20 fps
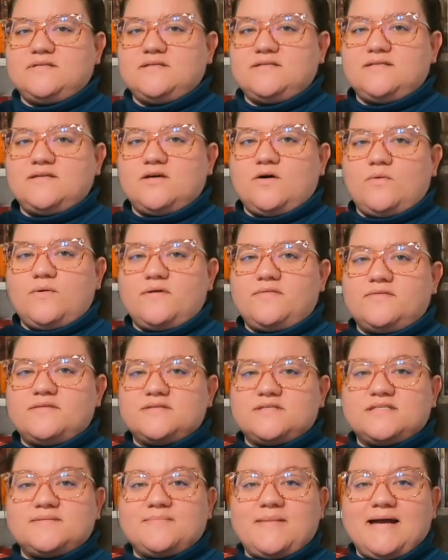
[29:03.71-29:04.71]
to deal with the
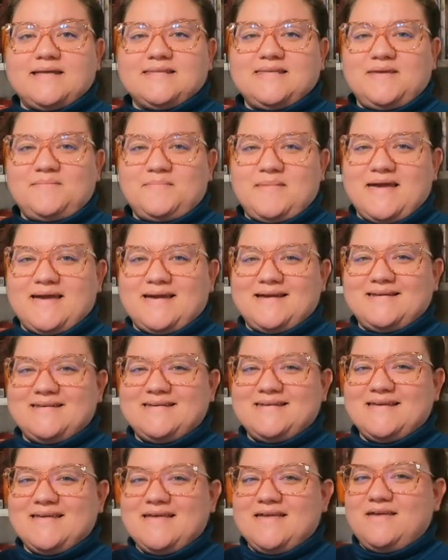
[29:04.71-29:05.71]
smiling
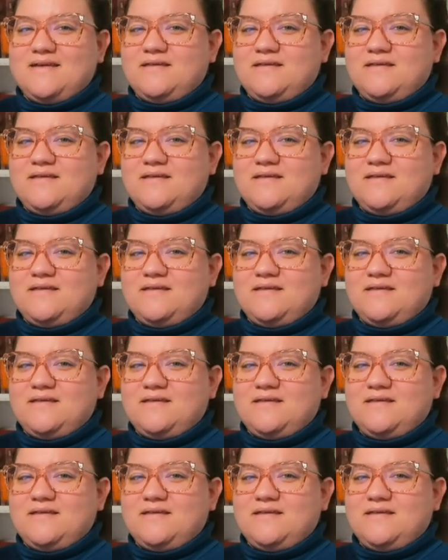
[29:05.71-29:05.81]
man.